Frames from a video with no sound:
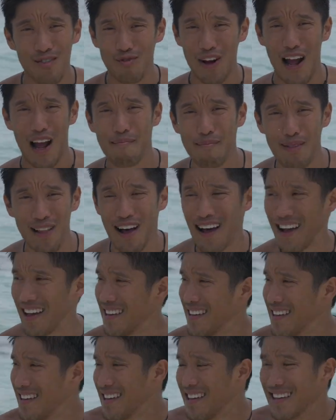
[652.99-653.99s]
Romblon,
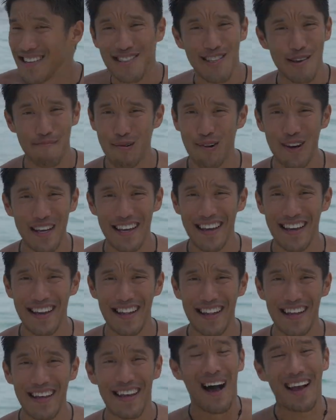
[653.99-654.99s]

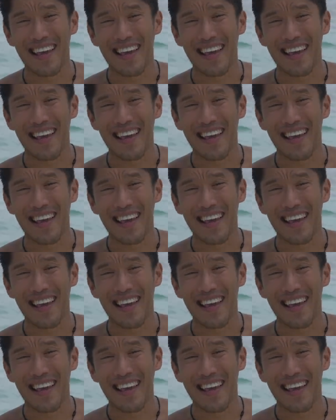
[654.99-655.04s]
Cebuyan.